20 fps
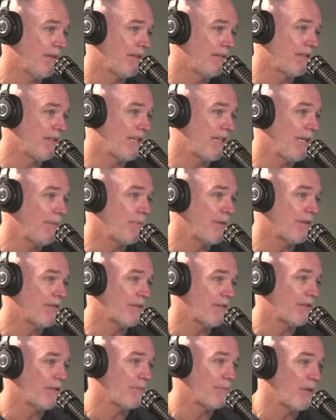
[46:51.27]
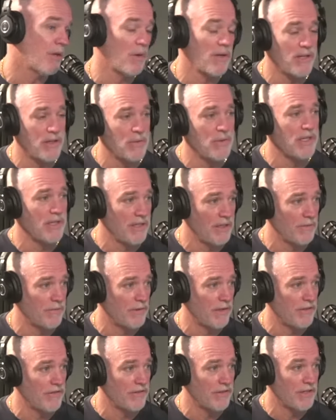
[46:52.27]
To keep the system going, you need the
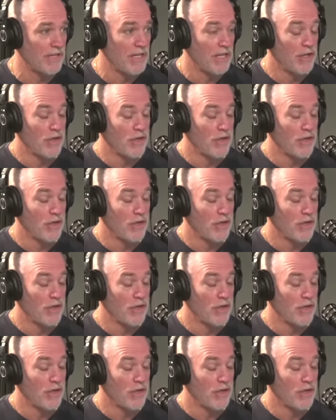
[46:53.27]
inflation.